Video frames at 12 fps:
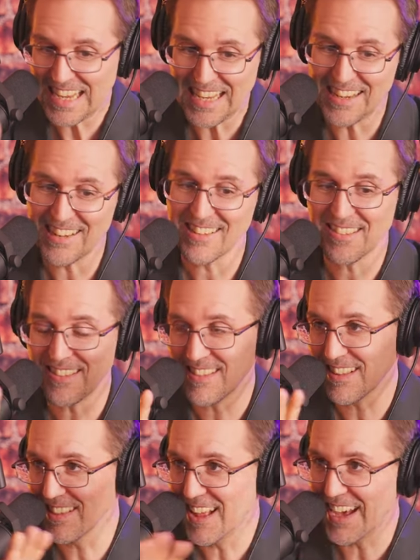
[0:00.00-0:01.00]
in
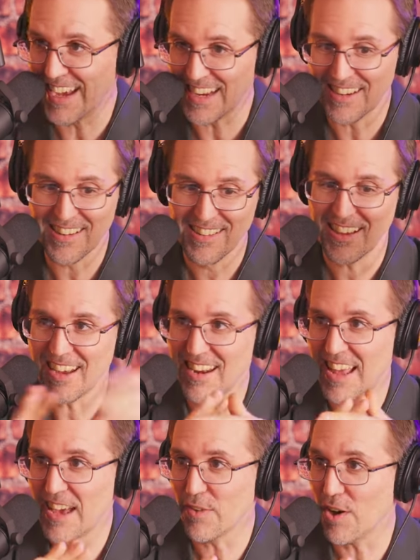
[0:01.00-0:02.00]
the line right.
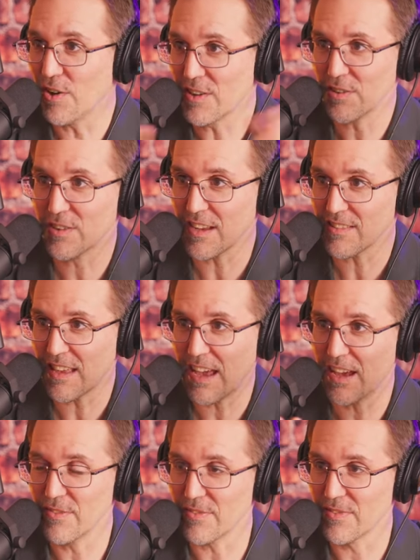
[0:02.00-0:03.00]
and have all your guests
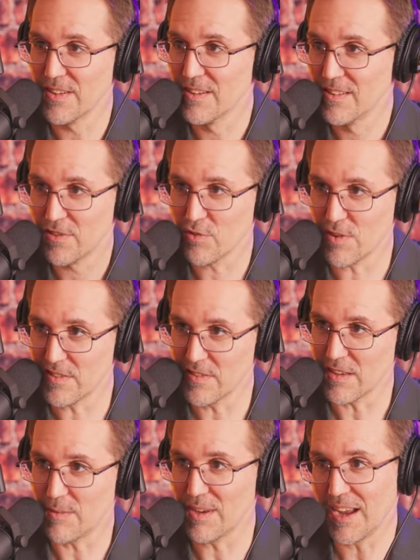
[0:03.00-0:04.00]
have
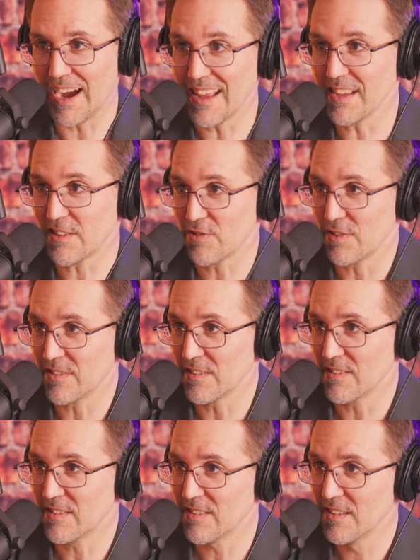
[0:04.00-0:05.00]
choices. I mean, I like
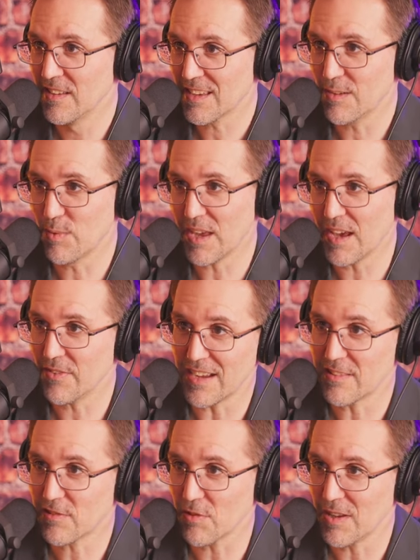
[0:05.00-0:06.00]
choices. Right. Can we have
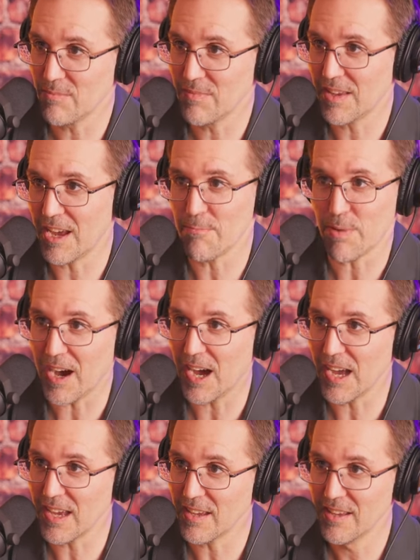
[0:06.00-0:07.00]
ice cream and
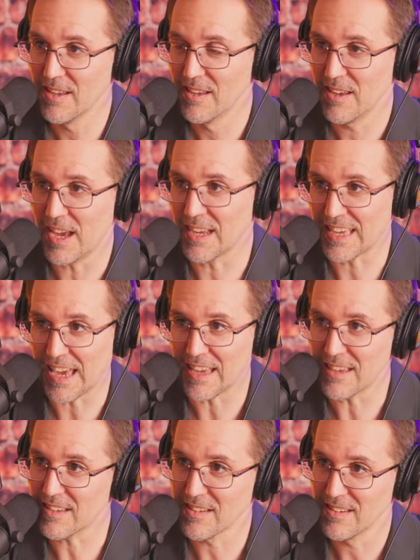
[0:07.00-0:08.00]
pie and
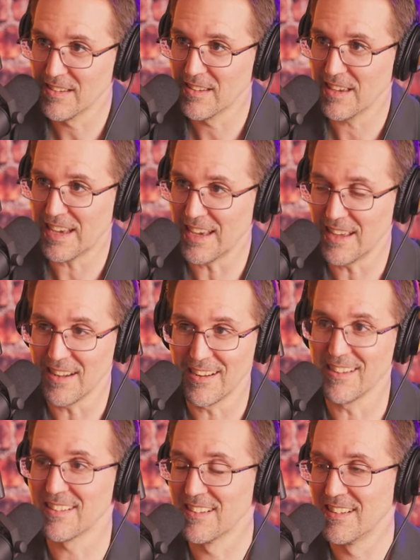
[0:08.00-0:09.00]
cake
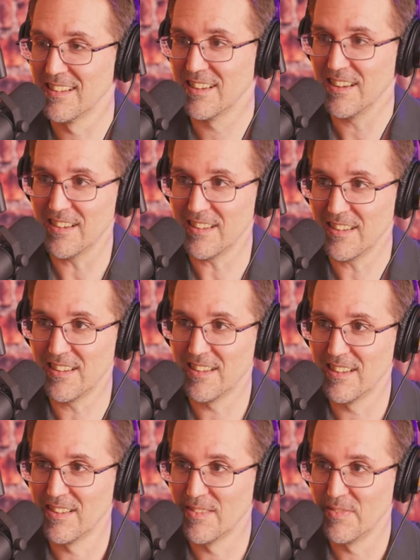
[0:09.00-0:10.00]
and along with our
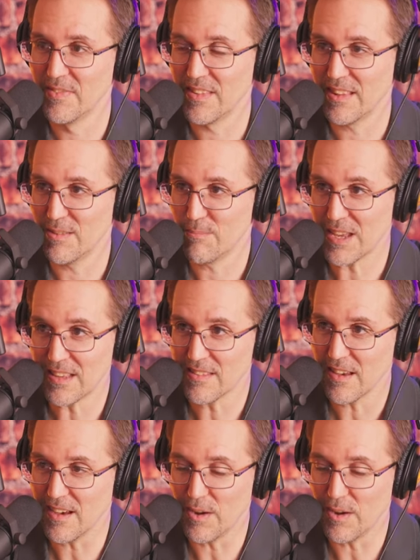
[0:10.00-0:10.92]
pizza? Pizza.